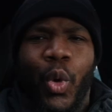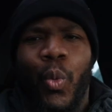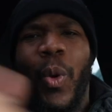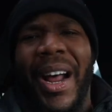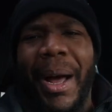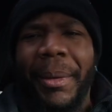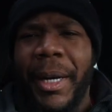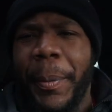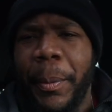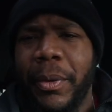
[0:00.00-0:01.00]
What up,
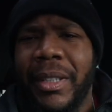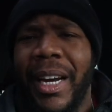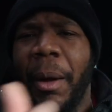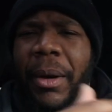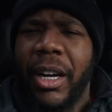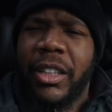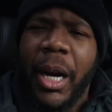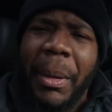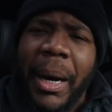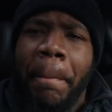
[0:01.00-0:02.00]
good people? Today we're going to talk about